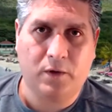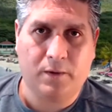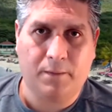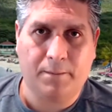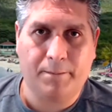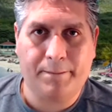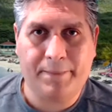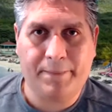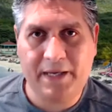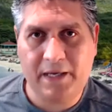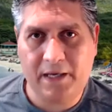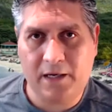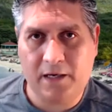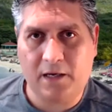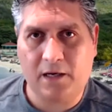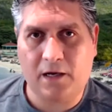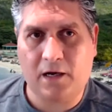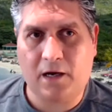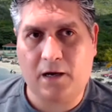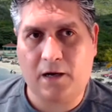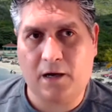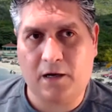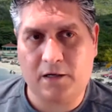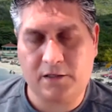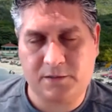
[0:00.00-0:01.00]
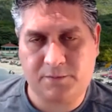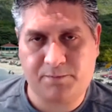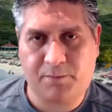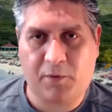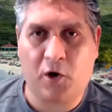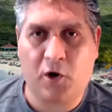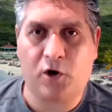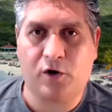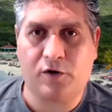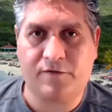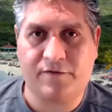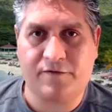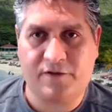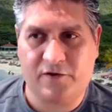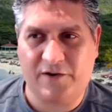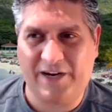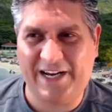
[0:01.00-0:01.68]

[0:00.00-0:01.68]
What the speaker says: be as part of their